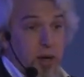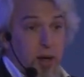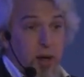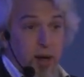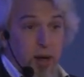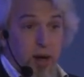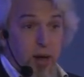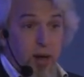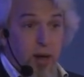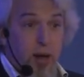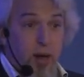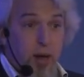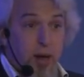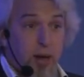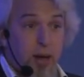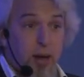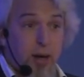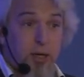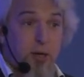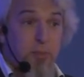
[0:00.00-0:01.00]
uh, uh,
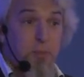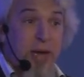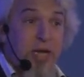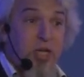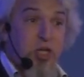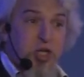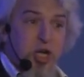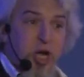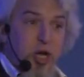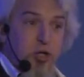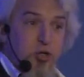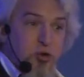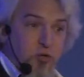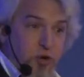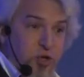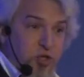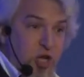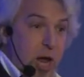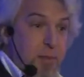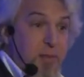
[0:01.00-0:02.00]
it may change
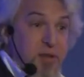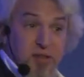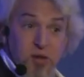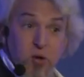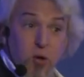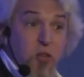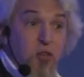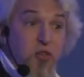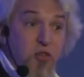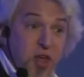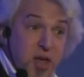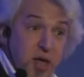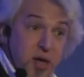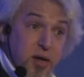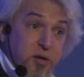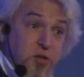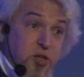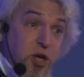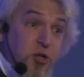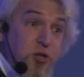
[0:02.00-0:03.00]
over time, it's a good
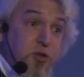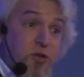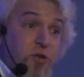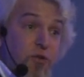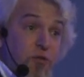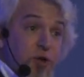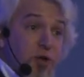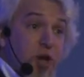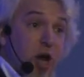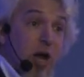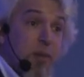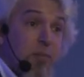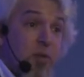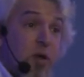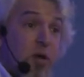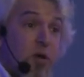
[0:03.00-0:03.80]
thing it changes over time.